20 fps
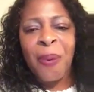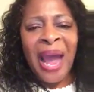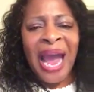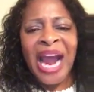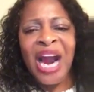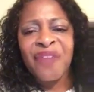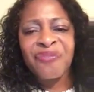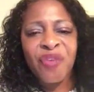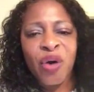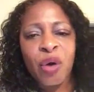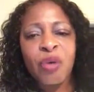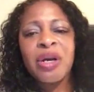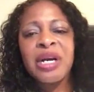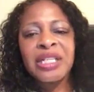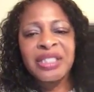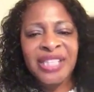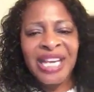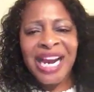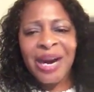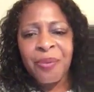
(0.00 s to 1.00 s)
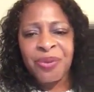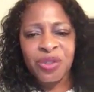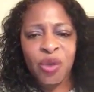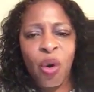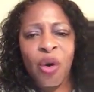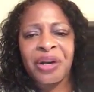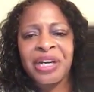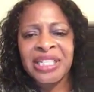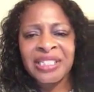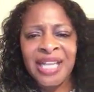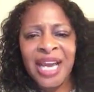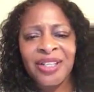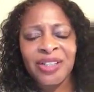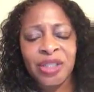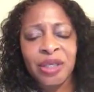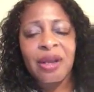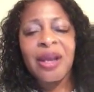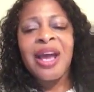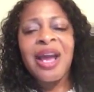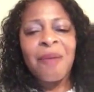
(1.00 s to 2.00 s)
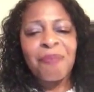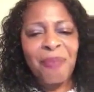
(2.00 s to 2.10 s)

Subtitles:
powerful terrorist organization